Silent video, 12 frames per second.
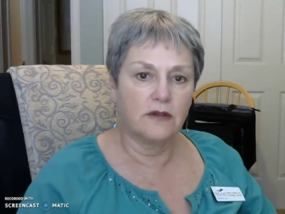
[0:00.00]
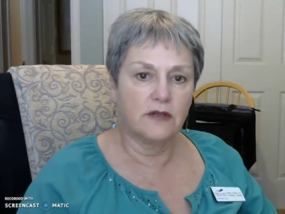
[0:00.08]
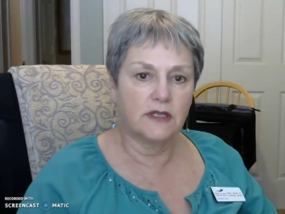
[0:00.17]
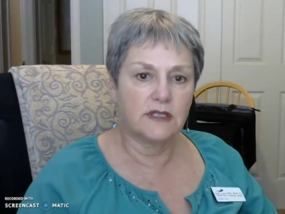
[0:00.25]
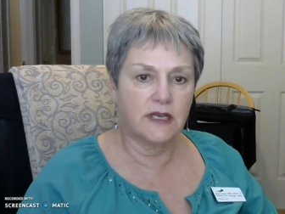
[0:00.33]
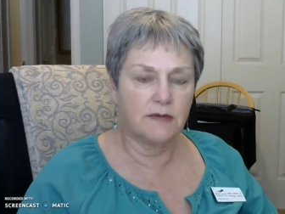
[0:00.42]

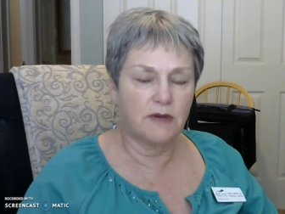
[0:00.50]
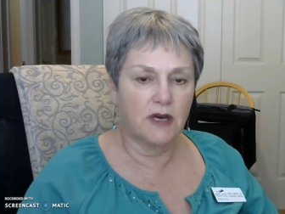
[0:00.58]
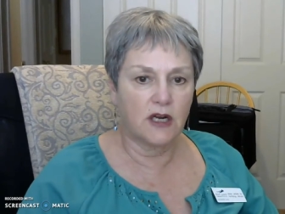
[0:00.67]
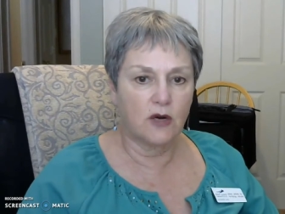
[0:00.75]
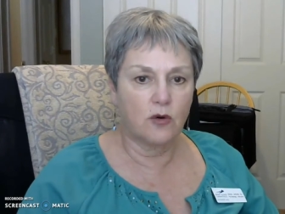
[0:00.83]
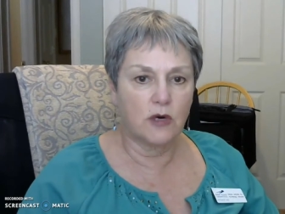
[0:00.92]
the same
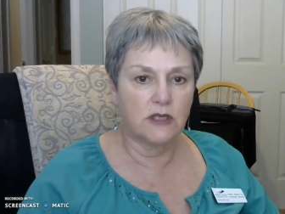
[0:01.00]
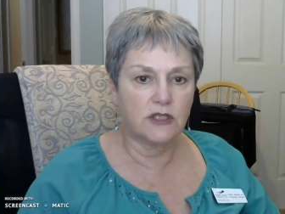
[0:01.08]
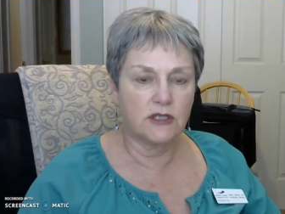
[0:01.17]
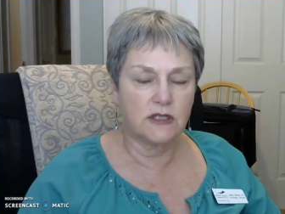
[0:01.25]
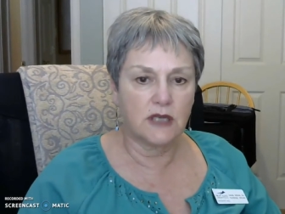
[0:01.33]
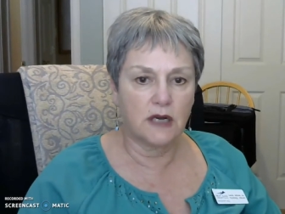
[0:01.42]
kind of
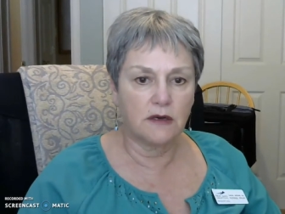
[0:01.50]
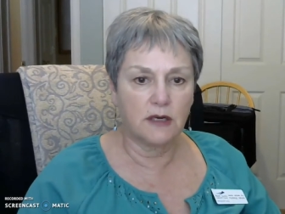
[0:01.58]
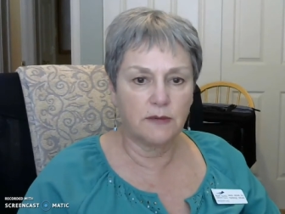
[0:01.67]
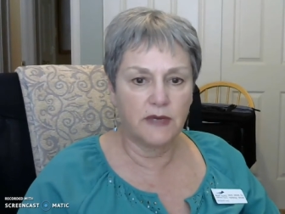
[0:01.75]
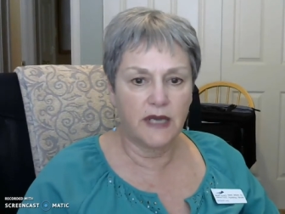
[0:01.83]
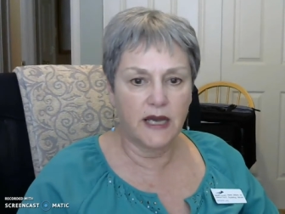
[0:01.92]
questions that I'm
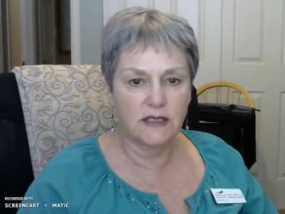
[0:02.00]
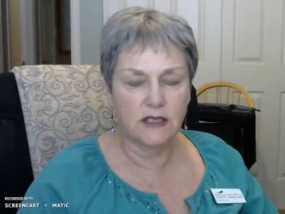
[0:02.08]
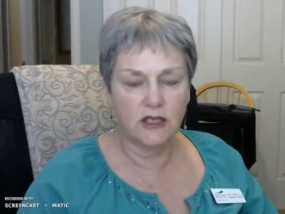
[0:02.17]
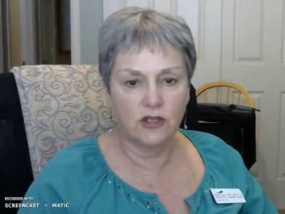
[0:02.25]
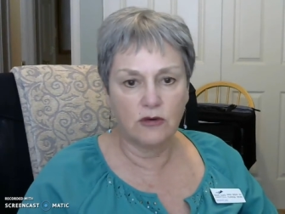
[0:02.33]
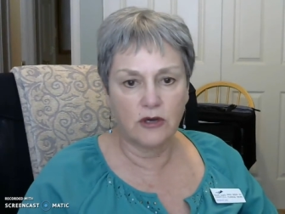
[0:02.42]
going to be
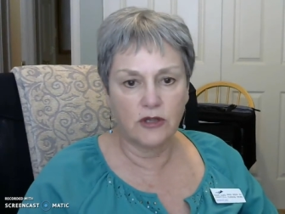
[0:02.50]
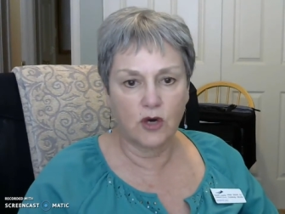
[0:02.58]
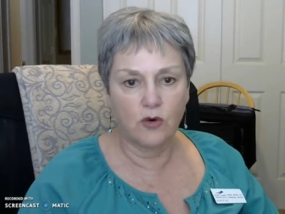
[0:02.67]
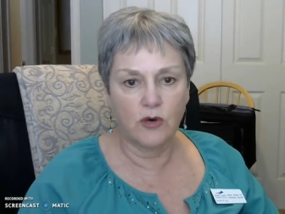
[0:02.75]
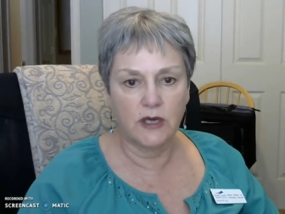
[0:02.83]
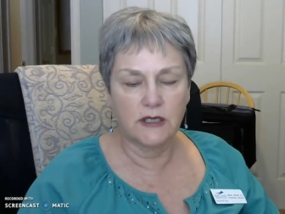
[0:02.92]
asking you on the
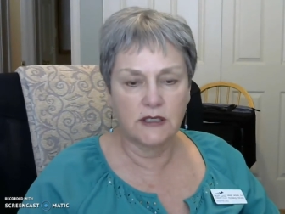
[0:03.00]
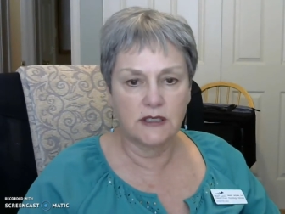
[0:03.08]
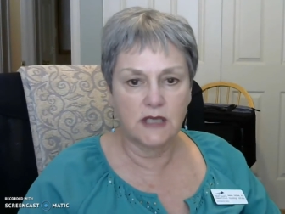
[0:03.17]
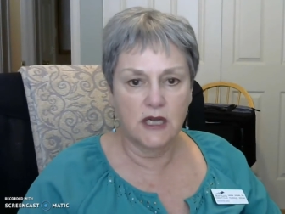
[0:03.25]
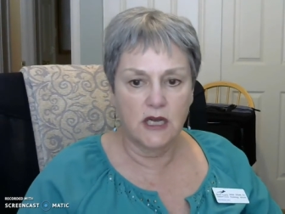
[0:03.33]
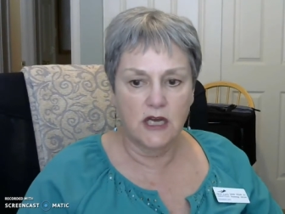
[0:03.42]
quiz.